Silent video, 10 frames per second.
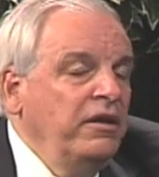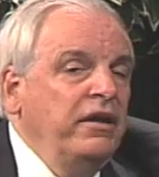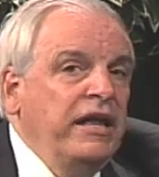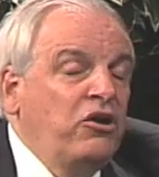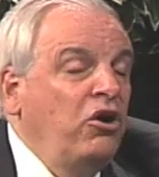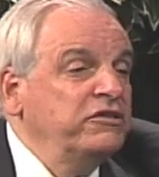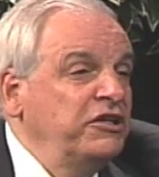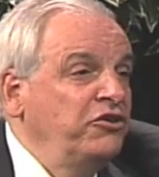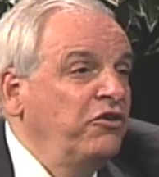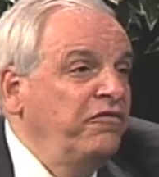And
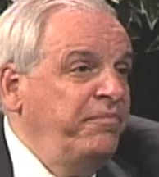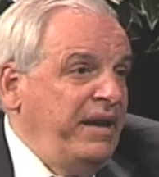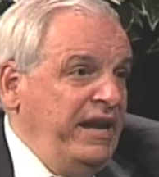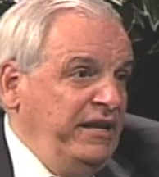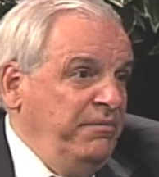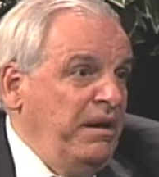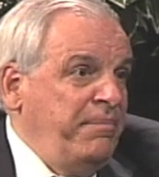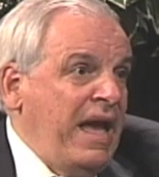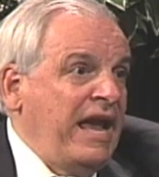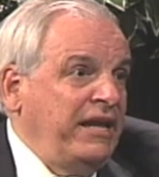causing nerve pain in my
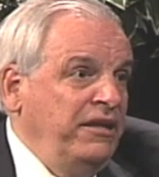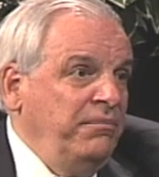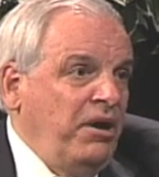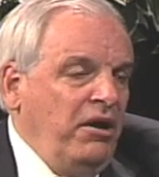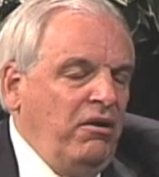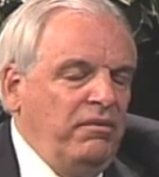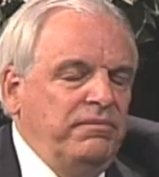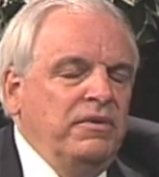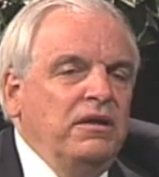back and in my arm.